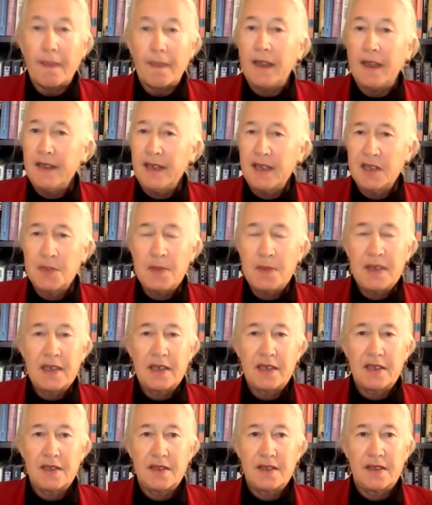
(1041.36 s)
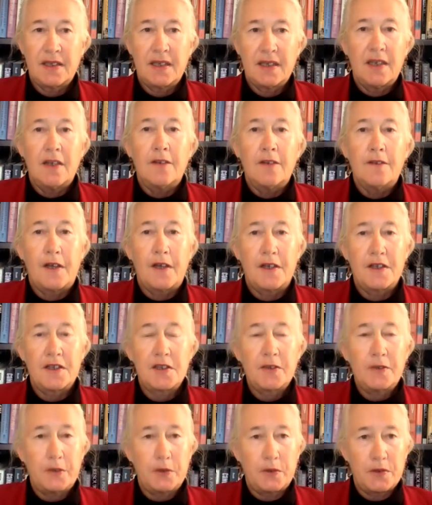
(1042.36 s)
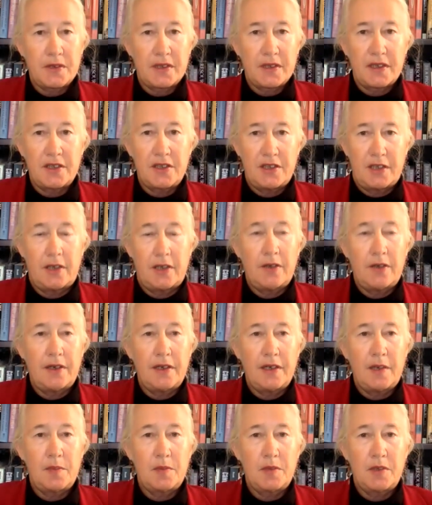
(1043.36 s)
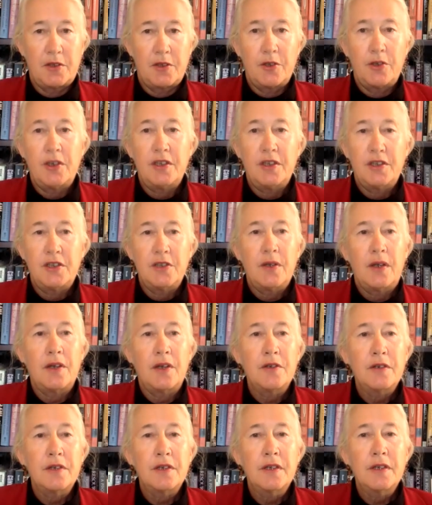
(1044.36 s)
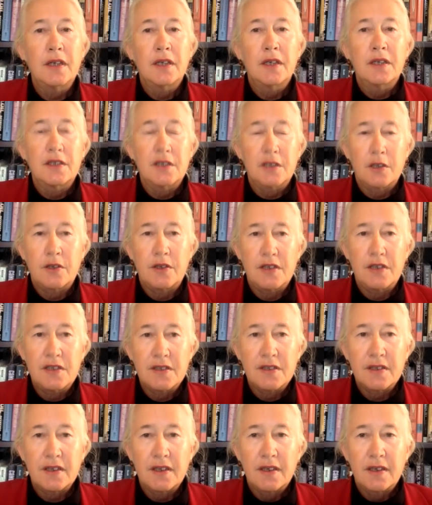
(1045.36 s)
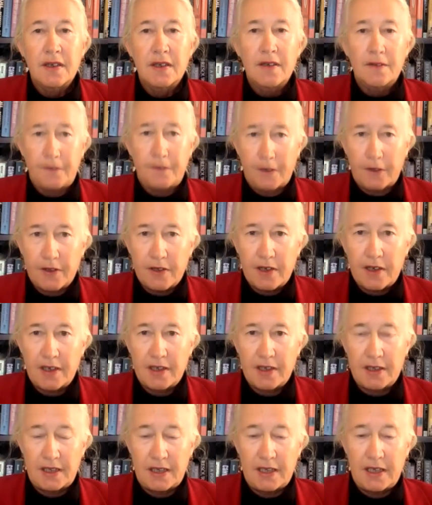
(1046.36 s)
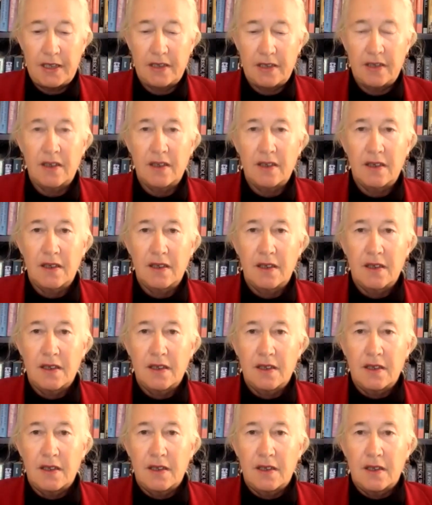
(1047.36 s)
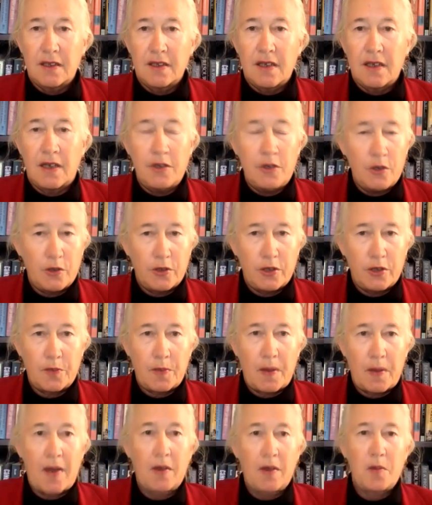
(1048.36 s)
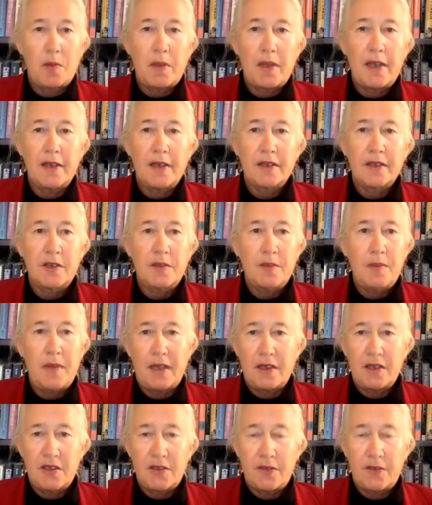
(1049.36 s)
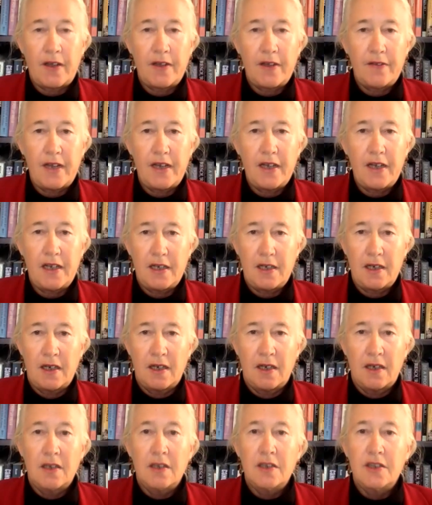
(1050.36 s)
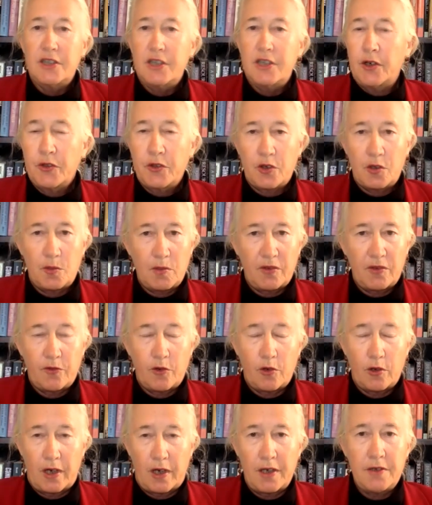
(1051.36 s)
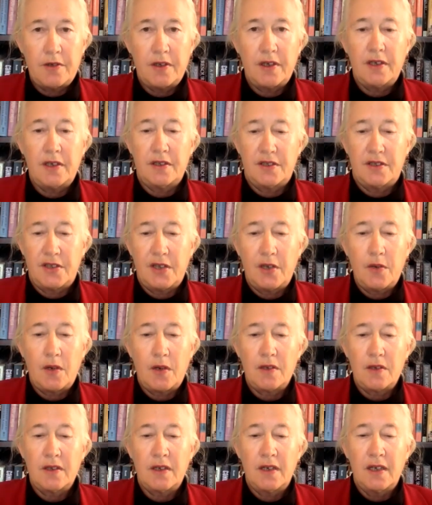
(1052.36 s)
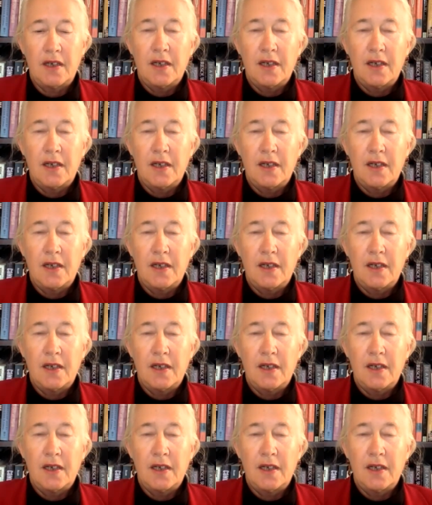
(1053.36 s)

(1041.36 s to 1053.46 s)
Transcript: And that's because fossil fuels can generate up to thirty-two hundred degrees Fahrenheit heat. A nuclear power plant could manage five eighty, geothermal four hundred, and so on.